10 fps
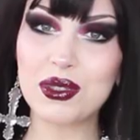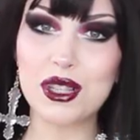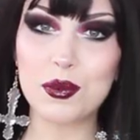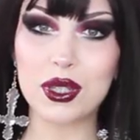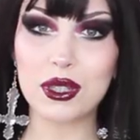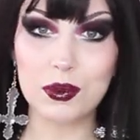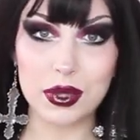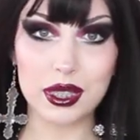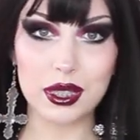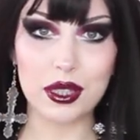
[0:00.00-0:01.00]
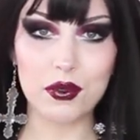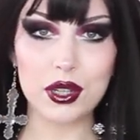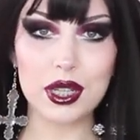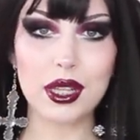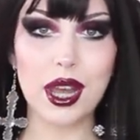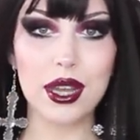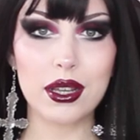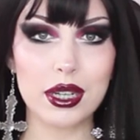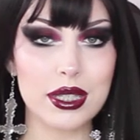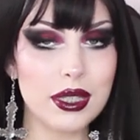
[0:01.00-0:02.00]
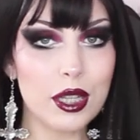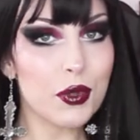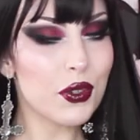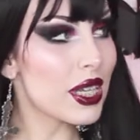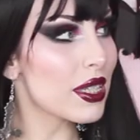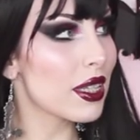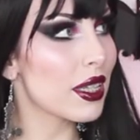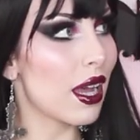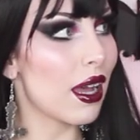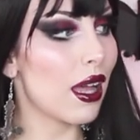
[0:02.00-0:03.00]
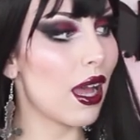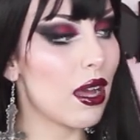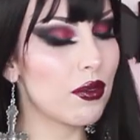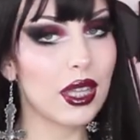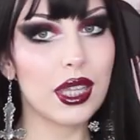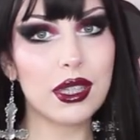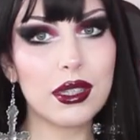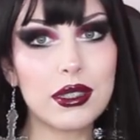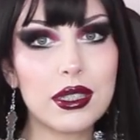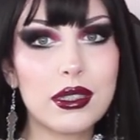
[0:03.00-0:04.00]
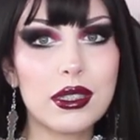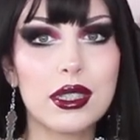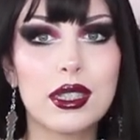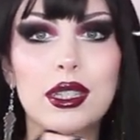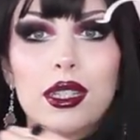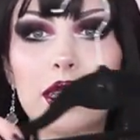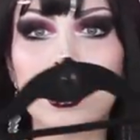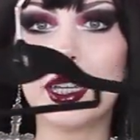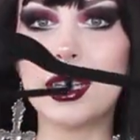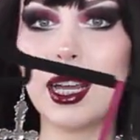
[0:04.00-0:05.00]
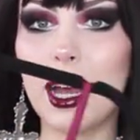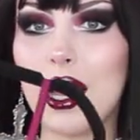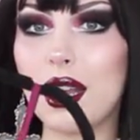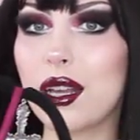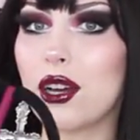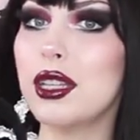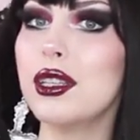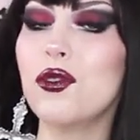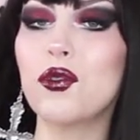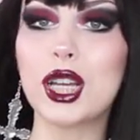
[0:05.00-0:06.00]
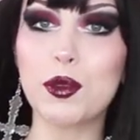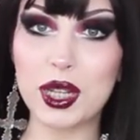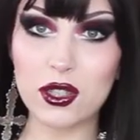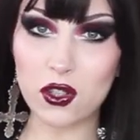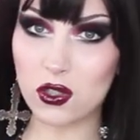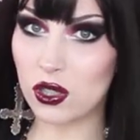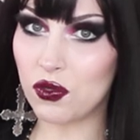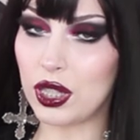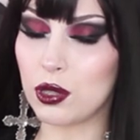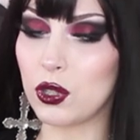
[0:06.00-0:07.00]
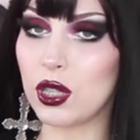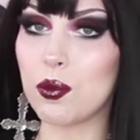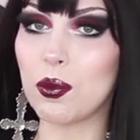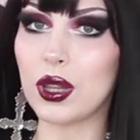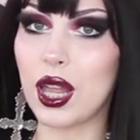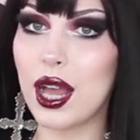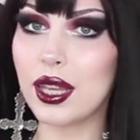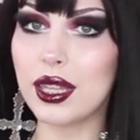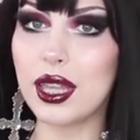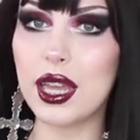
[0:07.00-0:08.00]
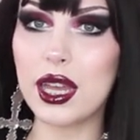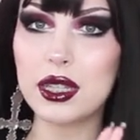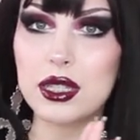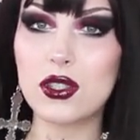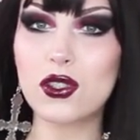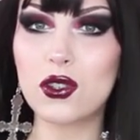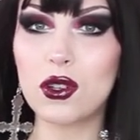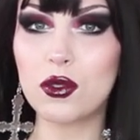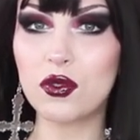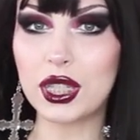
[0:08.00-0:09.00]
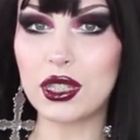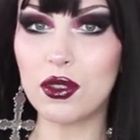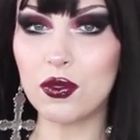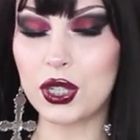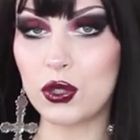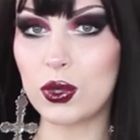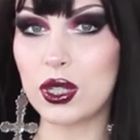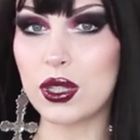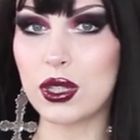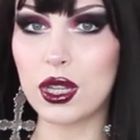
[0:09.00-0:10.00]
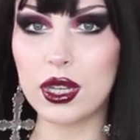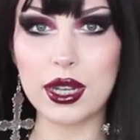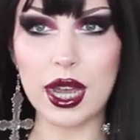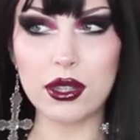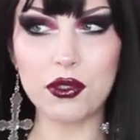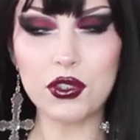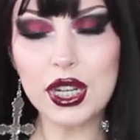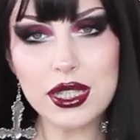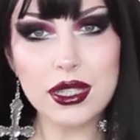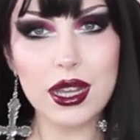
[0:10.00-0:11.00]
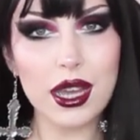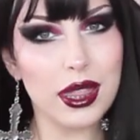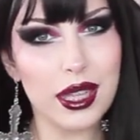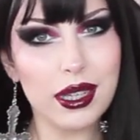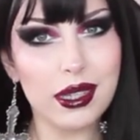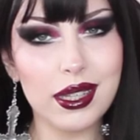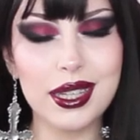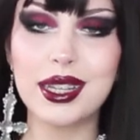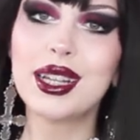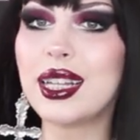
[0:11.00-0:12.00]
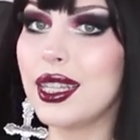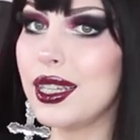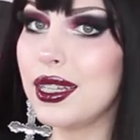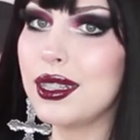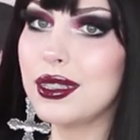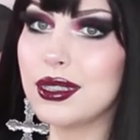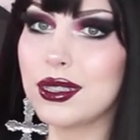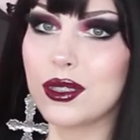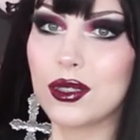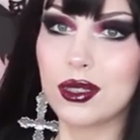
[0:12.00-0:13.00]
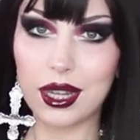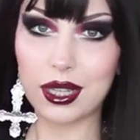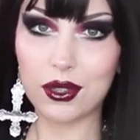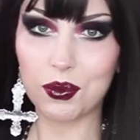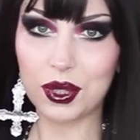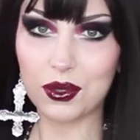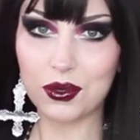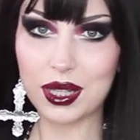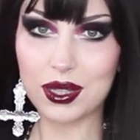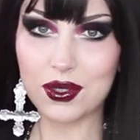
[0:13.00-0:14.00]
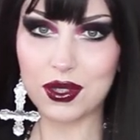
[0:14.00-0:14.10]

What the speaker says: on to something completely different. I got a slip dress that I have here. I got it in red, but it's also available in black, and this is called Fatal Farewell Nightdress, I think, and I can't wait to try this